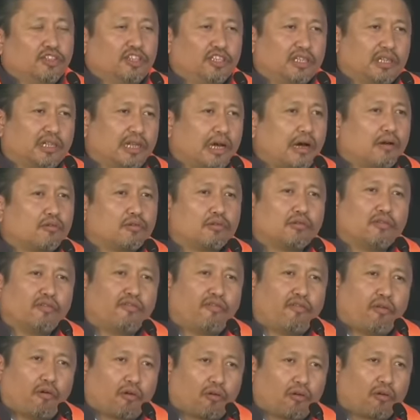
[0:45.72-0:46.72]

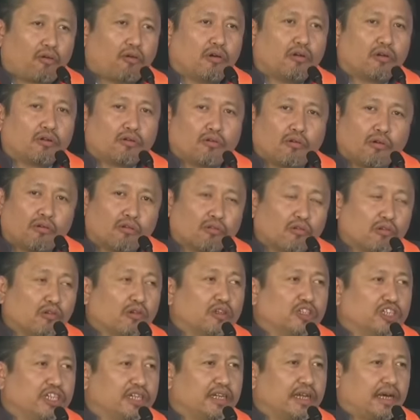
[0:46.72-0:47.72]
jitadu foregone
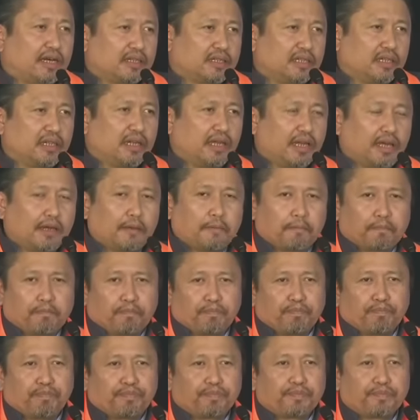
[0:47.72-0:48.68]
conclusion ase de